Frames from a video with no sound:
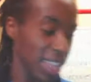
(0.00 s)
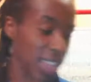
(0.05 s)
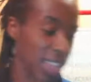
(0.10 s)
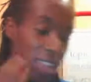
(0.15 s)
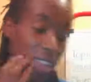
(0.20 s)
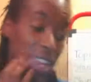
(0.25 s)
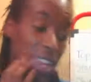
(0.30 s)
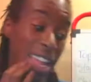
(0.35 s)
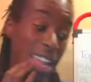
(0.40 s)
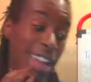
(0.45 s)

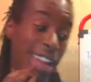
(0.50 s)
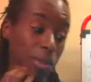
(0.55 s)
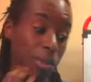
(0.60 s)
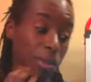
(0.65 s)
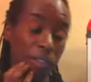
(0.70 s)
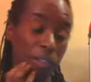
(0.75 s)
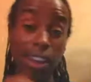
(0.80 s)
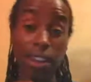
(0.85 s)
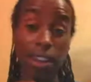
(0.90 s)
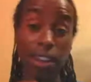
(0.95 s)
Now
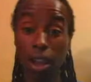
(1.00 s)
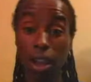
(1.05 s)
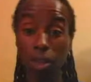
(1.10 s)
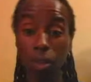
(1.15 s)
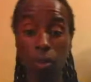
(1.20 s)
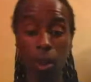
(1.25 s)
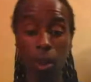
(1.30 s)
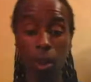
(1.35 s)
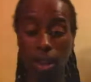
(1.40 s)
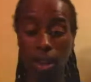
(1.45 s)
we've got another
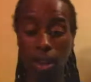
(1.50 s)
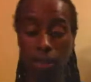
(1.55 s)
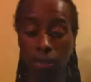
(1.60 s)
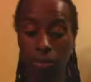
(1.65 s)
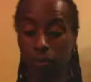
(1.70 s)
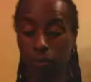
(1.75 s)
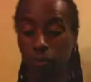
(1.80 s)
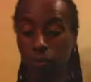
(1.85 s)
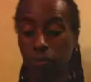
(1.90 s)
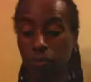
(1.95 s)
one.
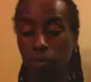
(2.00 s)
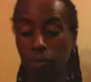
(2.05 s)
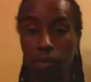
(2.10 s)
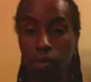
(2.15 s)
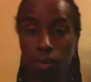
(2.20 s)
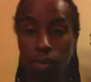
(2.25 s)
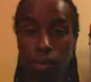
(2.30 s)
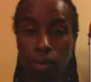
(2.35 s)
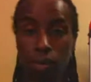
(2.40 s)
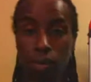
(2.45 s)

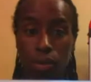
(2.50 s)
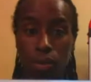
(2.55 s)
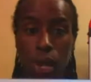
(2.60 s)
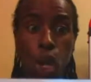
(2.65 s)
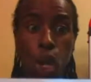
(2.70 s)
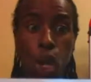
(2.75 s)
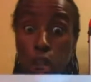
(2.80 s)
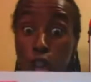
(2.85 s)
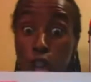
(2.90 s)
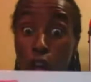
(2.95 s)

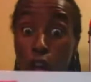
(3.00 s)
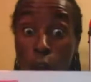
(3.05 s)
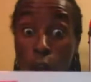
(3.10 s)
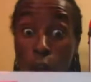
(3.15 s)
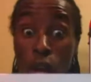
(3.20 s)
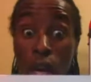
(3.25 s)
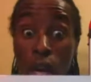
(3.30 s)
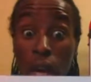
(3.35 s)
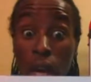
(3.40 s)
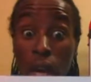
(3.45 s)

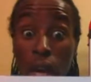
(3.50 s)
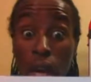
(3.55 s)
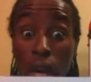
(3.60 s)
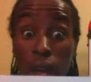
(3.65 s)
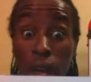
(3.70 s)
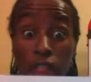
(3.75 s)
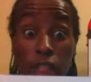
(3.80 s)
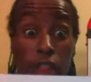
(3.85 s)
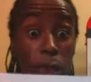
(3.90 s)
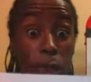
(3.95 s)
Look,
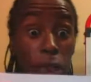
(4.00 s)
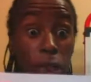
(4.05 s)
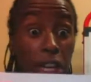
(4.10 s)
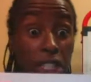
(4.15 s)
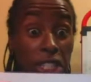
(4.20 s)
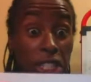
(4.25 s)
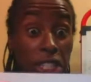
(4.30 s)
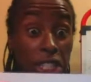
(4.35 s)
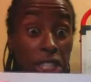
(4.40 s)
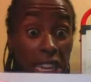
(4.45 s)
there's a
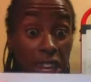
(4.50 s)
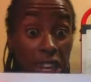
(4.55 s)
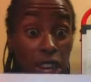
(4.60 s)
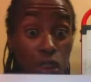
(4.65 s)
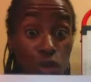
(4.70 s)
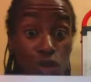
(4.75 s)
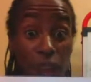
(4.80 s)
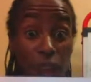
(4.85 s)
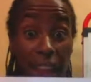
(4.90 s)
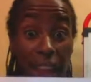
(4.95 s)

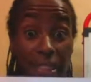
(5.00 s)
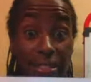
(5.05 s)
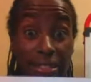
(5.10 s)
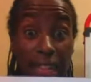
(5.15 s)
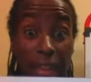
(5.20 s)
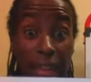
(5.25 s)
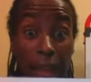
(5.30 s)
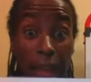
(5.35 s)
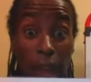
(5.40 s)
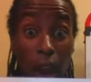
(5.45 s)
deer right
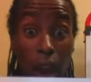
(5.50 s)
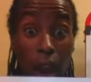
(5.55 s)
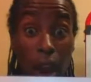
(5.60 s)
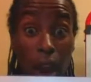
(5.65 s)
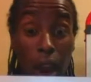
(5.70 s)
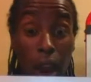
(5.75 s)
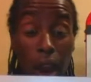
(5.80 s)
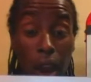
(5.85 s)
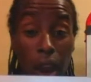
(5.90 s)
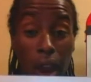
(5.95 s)
there.
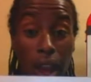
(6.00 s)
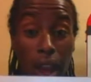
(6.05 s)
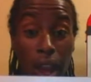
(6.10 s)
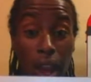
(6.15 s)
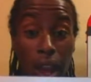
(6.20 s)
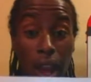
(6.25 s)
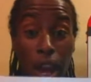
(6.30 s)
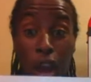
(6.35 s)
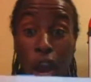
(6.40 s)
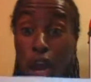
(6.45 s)

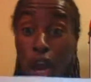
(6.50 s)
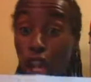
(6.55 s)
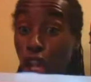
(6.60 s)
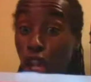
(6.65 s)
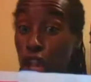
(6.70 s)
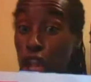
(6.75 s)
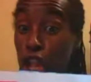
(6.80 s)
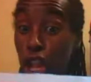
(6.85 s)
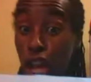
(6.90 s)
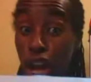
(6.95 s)

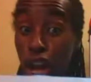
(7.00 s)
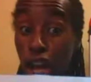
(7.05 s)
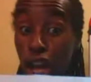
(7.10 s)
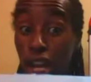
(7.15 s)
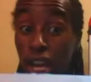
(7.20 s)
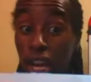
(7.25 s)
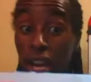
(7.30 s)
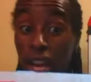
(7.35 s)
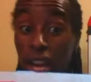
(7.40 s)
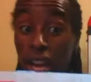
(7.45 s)

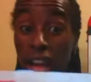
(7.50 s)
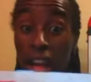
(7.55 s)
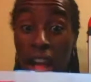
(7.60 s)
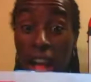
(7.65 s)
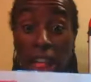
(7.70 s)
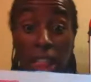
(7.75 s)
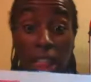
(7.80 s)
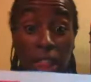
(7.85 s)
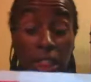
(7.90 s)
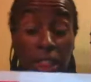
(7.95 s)
Look,
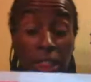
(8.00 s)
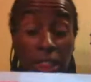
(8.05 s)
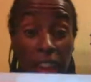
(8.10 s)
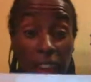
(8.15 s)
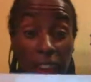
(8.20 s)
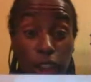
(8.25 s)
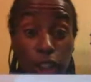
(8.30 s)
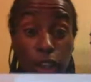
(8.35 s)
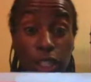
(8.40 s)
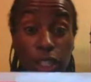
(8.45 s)

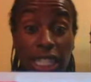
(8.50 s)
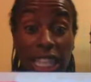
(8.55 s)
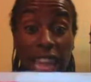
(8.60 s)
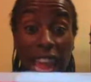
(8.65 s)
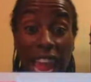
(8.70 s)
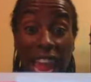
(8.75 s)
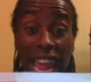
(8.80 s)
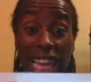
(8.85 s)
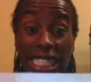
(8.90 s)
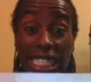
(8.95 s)
there's
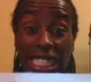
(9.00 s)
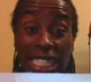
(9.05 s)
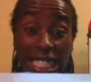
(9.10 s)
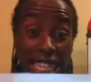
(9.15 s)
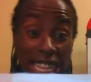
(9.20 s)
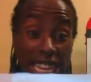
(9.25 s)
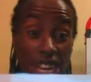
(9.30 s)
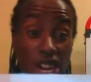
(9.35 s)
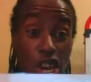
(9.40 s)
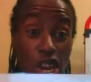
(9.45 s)
a
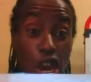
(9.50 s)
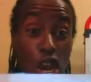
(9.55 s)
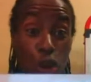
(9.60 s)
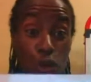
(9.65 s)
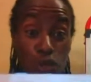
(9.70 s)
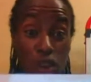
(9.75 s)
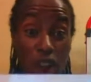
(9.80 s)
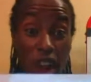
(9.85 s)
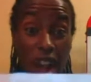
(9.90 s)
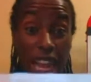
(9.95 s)
deer
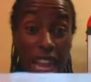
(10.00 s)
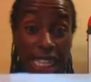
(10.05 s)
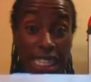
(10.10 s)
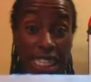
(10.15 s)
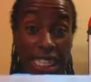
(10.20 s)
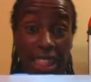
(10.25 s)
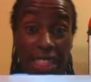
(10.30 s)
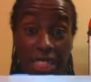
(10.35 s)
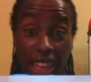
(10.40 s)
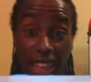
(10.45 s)
right
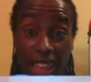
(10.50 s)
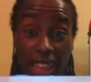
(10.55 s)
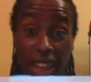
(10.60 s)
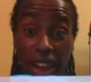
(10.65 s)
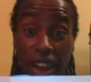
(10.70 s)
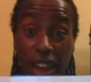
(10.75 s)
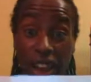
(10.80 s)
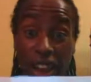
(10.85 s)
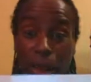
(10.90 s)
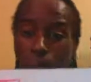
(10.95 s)

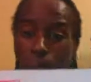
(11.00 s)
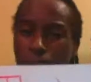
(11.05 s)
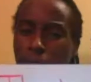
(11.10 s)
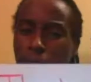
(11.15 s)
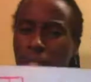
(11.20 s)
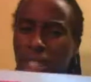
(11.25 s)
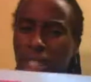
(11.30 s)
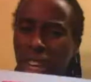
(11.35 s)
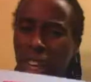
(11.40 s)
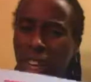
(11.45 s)
there. What
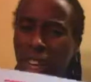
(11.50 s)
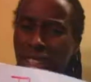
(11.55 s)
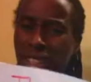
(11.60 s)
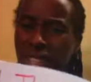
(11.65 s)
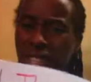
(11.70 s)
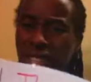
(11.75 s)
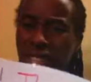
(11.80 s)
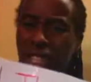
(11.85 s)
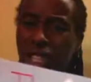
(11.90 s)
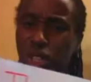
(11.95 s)
does
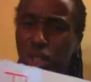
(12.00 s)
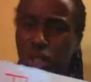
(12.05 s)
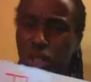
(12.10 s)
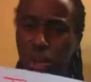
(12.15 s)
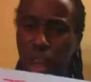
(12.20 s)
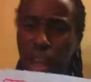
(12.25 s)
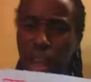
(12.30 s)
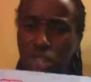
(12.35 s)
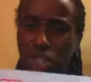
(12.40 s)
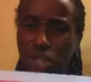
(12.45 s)
the
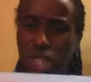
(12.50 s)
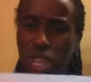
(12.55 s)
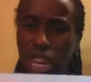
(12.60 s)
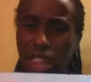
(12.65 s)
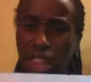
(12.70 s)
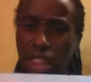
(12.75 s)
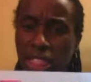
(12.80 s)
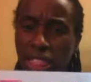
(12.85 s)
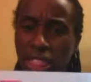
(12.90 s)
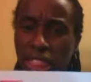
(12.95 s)

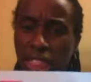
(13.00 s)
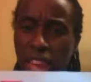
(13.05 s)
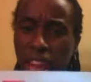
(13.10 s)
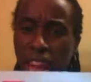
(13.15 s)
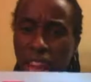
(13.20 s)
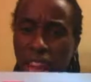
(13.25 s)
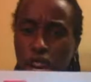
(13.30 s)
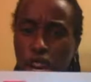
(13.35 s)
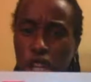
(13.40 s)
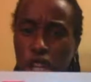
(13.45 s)
contraction
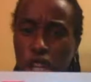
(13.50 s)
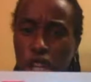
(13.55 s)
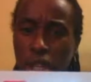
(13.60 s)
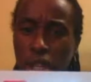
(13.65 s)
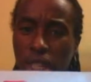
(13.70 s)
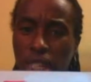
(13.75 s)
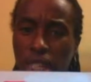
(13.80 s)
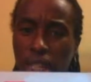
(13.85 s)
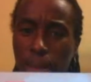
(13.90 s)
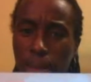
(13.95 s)

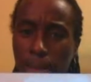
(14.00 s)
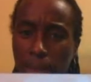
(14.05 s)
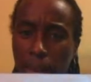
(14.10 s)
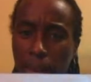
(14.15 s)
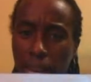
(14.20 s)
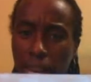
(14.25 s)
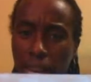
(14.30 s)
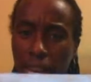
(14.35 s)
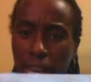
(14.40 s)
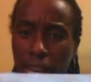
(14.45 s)
theirs
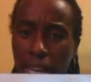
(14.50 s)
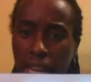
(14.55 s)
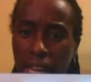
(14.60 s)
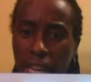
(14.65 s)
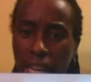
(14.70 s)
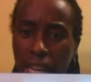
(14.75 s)
mean?